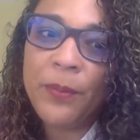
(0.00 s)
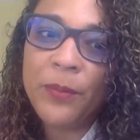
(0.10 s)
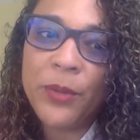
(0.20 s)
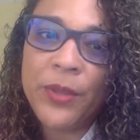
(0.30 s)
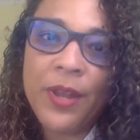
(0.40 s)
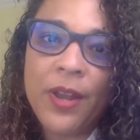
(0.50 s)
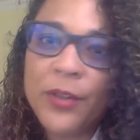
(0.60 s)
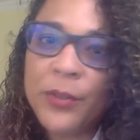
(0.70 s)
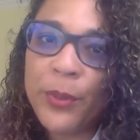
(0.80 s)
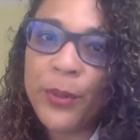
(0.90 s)
joined the
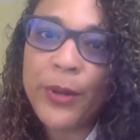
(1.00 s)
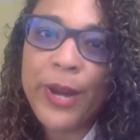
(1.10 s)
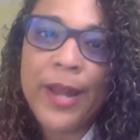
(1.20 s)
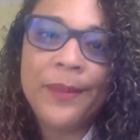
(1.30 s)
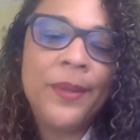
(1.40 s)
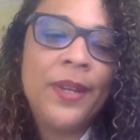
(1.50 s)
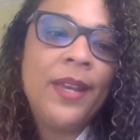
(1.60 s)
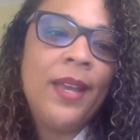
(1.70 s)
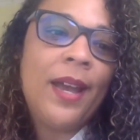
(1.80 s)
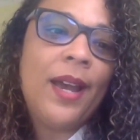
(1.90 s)
honors program,
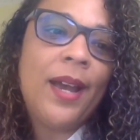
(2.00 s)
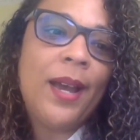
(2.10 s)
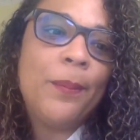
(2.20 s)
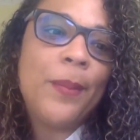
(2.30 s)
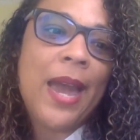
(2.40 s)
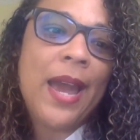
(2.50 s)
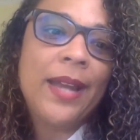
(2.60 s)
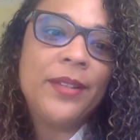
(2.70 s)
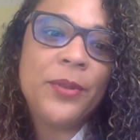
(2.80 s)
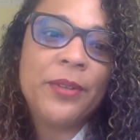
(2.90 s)

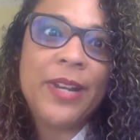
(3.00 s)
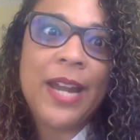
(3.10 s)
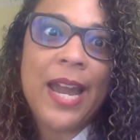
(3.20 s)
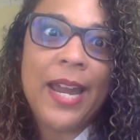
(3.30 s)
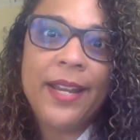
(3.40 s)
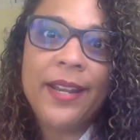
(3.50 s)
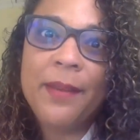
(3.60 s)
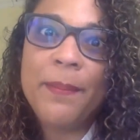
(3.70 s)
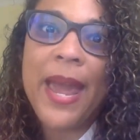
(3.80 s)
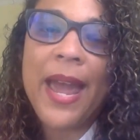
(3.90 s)
had sort of a guide
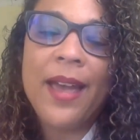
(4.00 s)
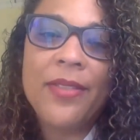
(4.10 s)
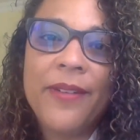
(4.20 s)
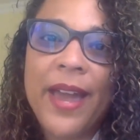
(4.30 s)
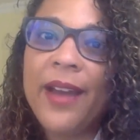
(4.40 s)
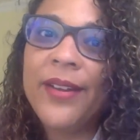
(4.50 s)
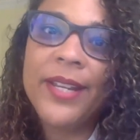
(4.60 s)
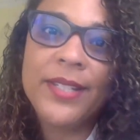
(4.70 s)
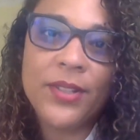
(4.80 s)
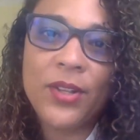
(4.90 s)
and path of how to
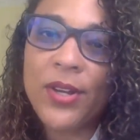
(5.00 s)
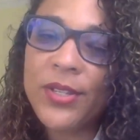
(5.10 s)
get to law